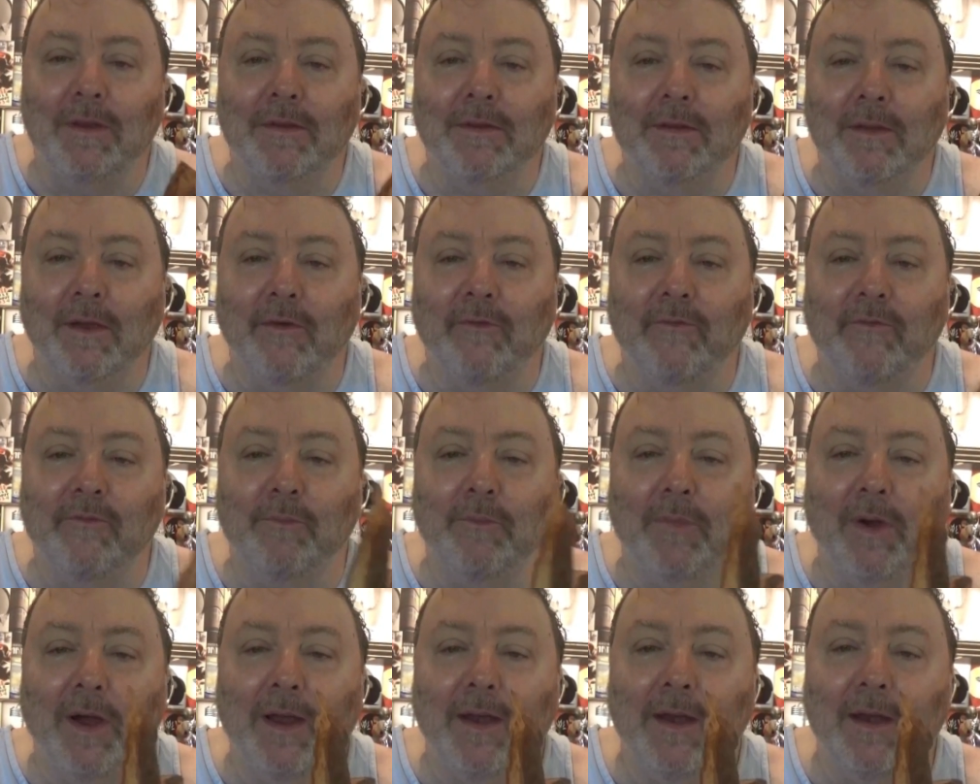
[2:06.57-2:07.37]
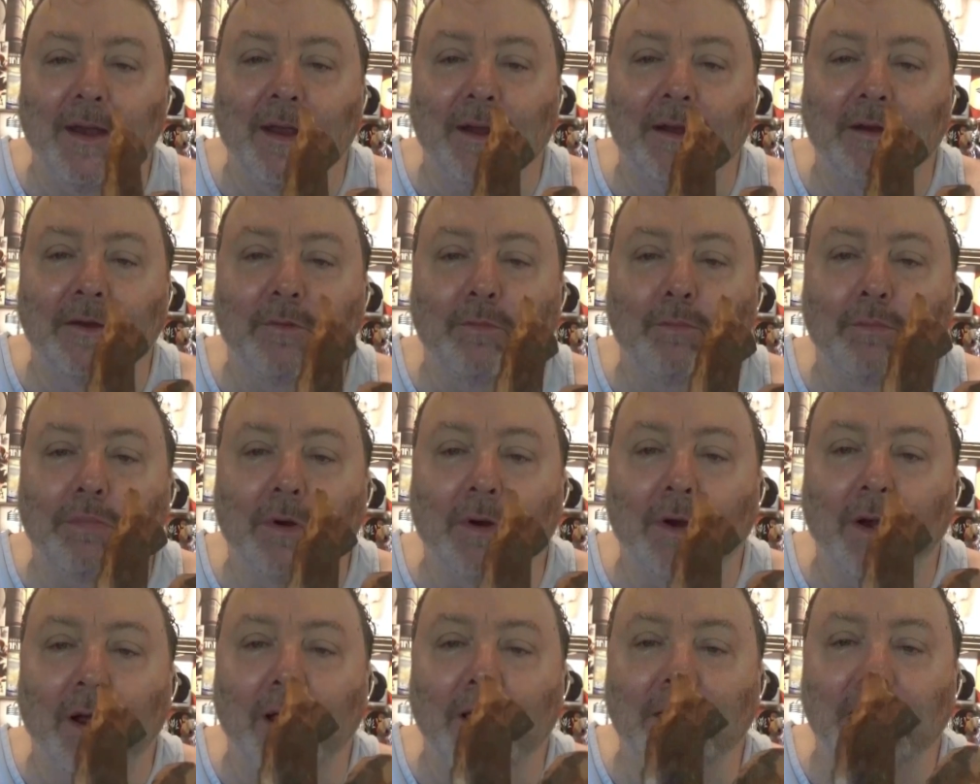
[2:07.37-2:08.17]
of my next
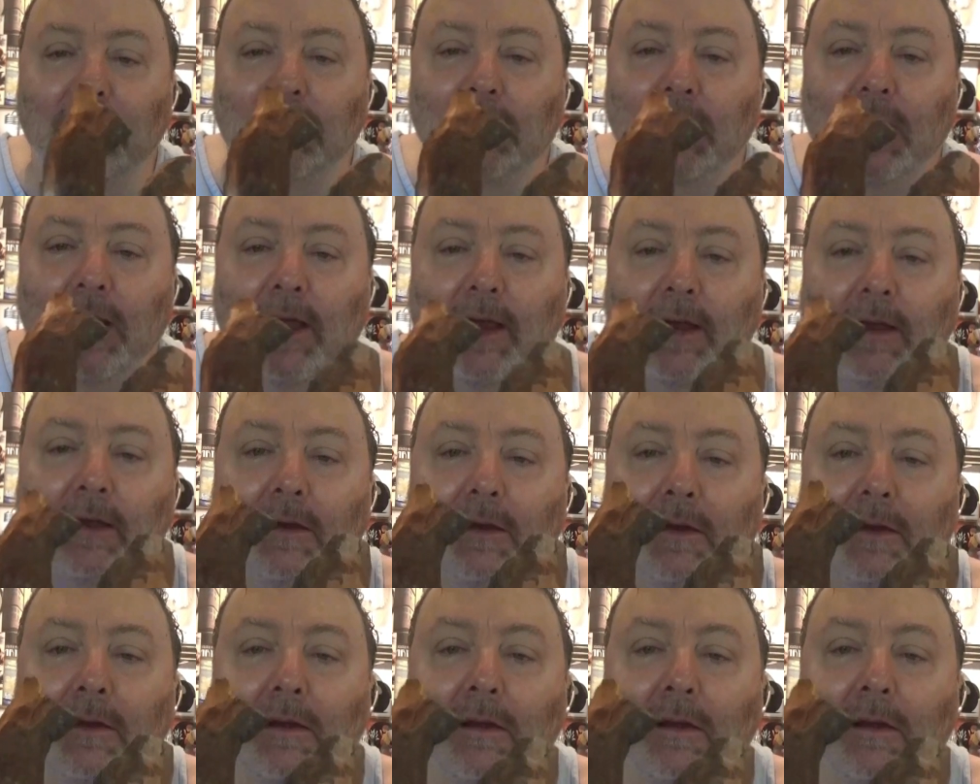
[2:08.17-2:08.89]
project.